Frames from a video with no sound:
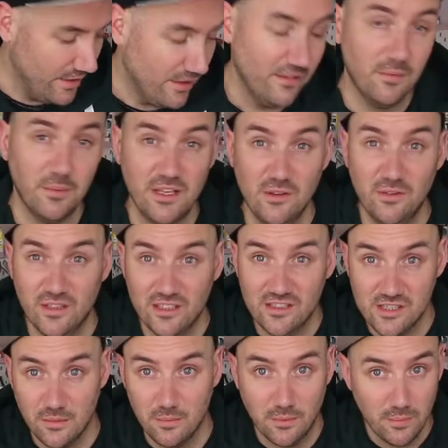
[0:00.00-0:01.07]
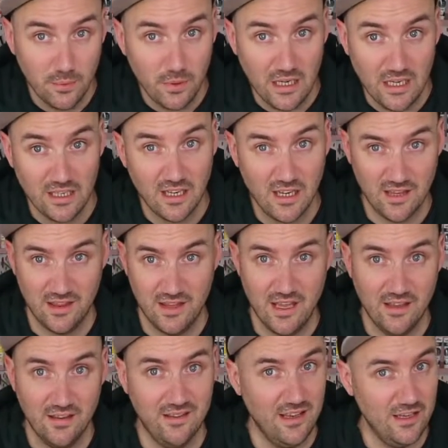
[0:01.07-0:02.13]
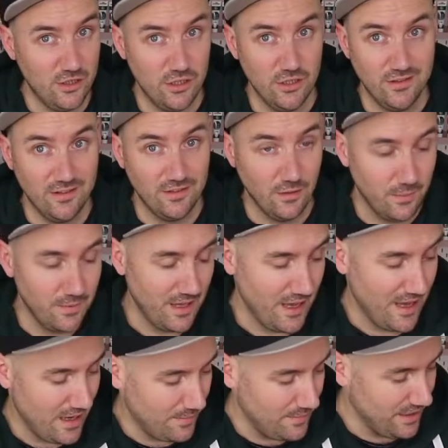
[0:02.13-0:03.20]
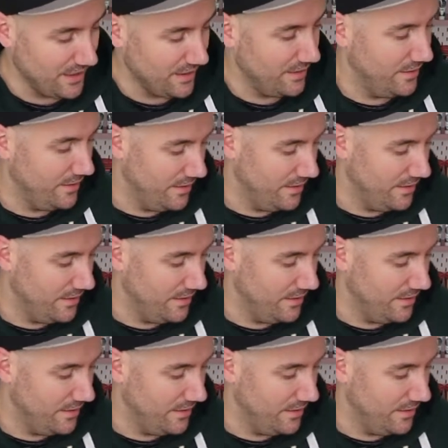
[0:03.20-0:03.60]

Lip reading: So by using a double boiler like this, it should stop that happening.